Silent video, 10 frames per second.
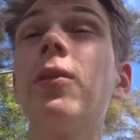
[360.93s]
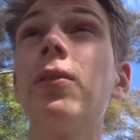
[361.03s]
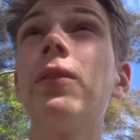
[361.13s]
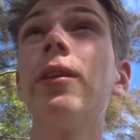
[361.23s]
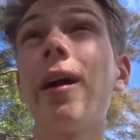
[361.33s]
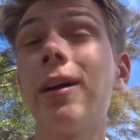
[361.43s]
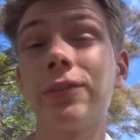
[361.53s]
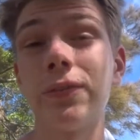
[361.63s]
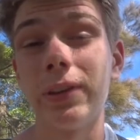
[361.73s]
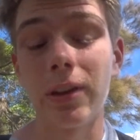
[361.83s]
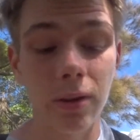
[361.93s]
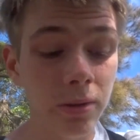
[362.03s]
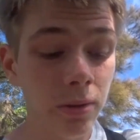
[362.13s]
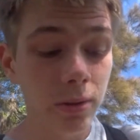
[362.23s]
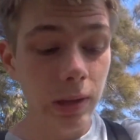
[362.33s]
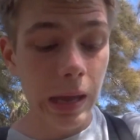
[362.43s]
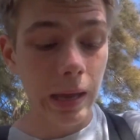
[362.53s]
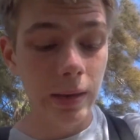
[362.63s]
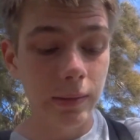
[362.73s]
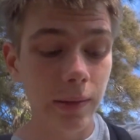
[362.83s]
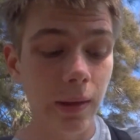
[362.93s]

on the last video and